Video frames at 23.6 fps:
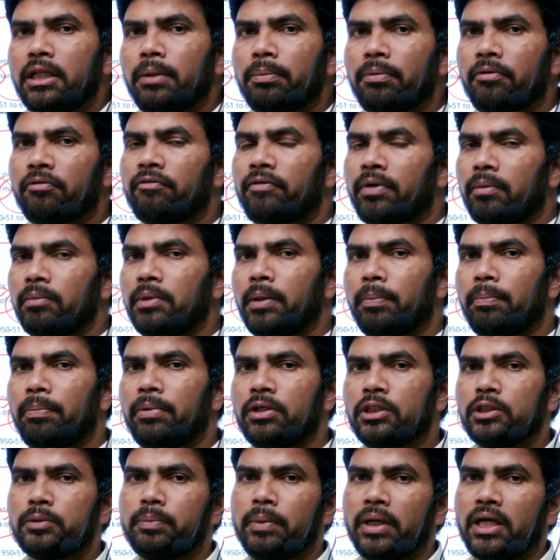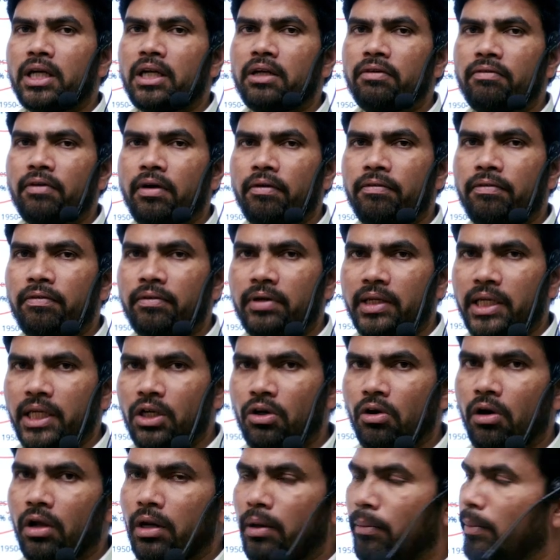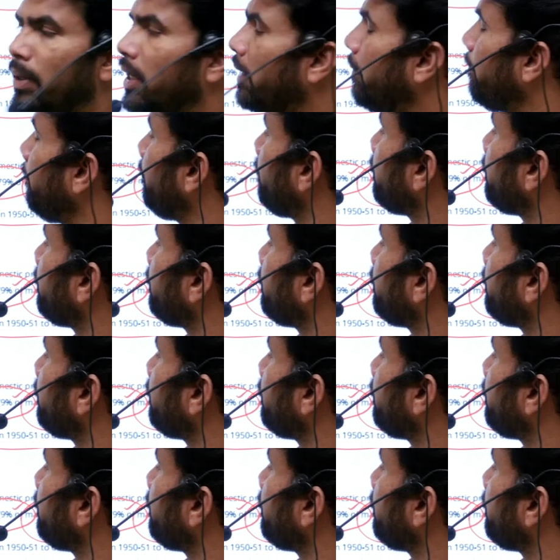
the from the perspective of economy,